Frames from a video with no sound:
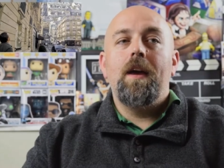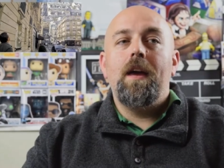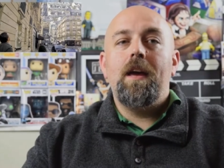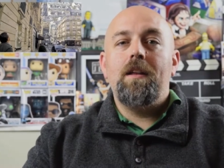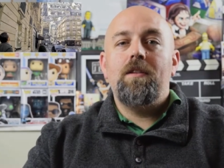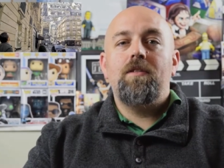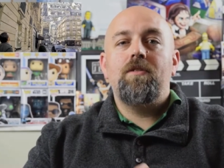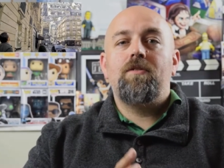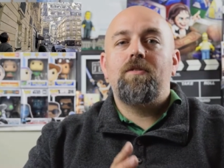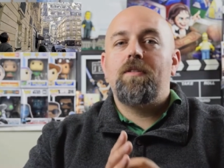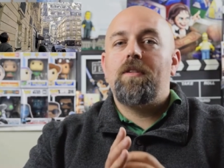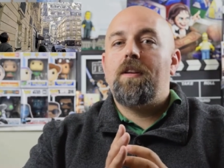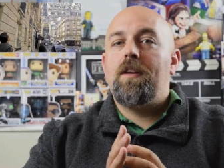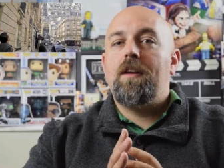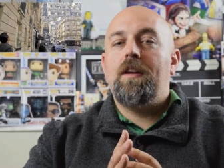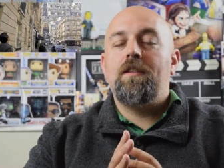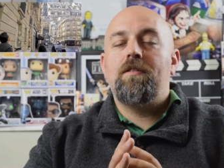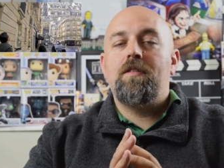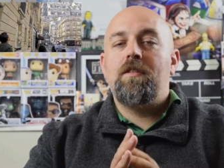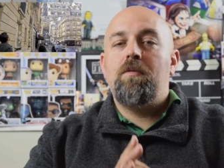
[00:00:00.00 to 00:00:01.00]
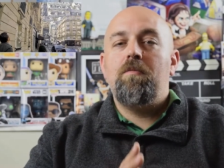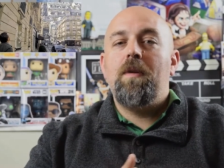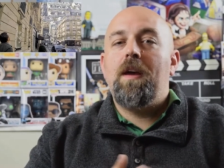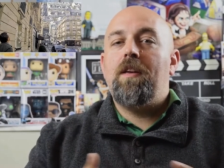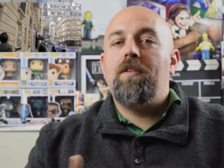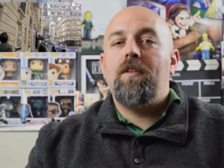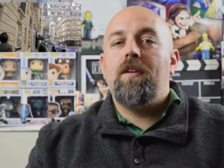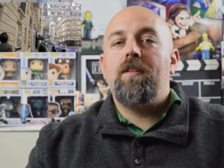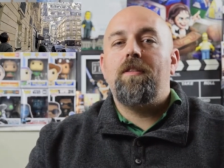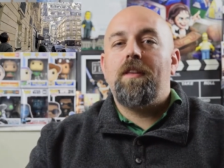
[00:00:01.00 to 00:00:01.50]
it's an
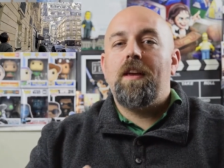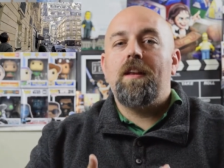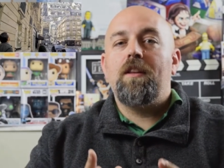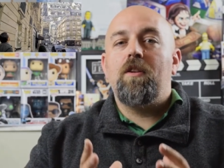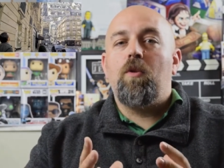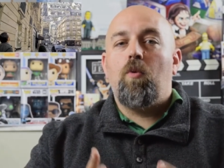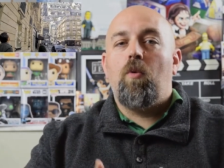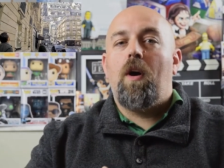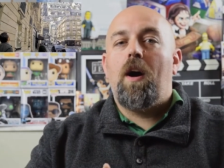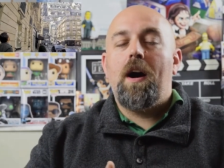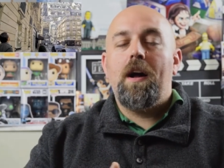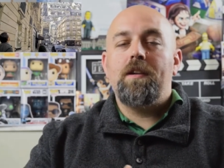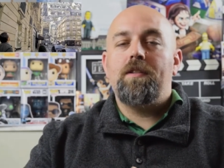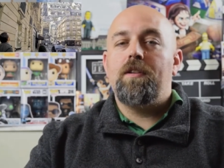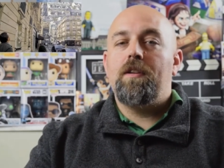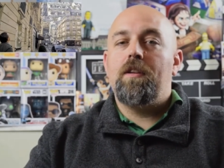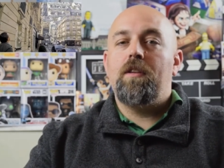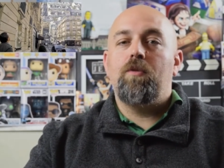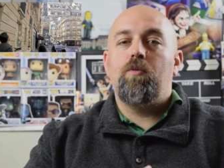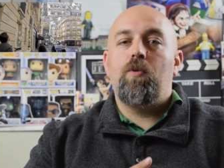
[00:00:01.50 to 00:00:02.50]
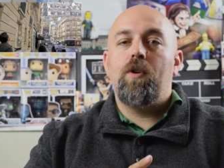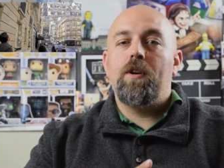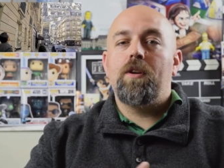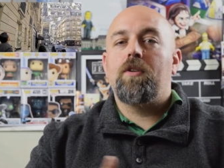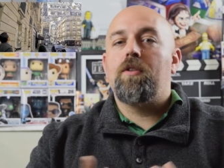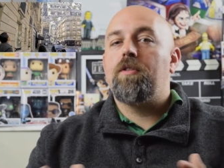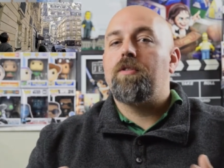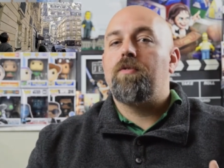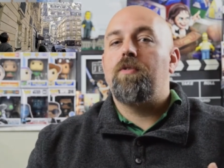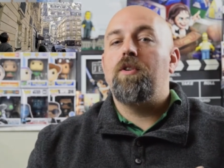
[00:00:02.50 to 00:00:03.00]
amazing thing to watch, and it's one of
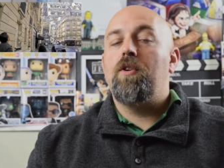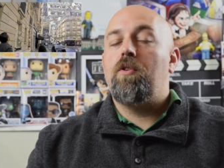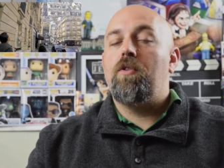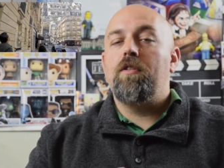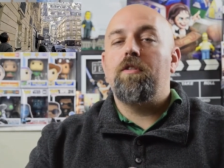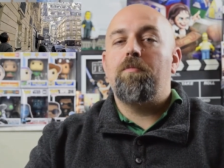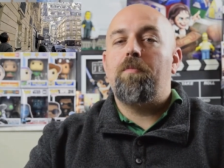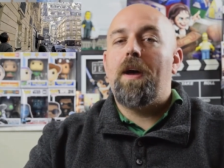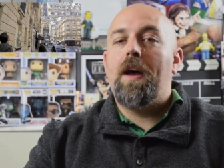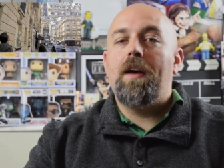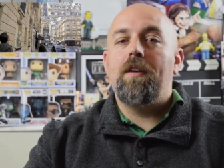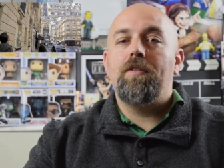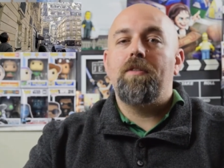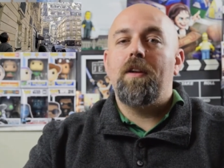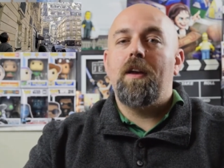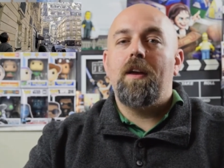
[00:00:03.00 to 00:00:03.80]
Christopher Nolan's best.